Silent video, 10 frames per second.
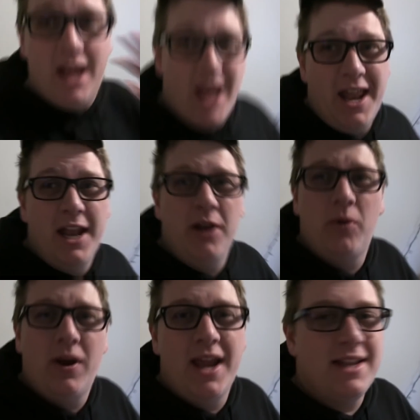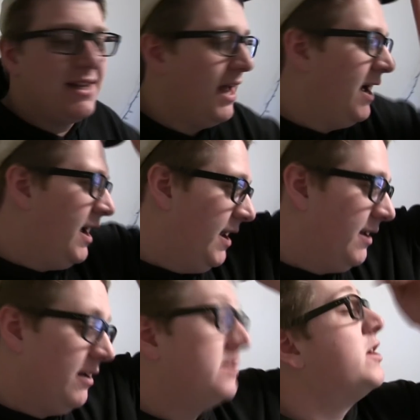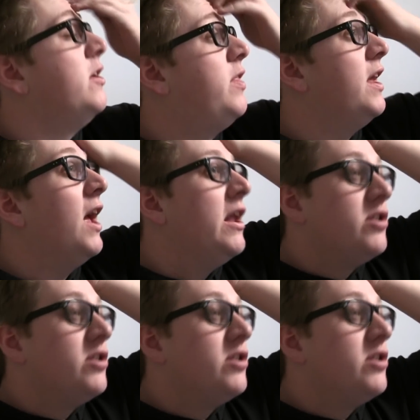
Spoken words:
At any rate, it's a good thing I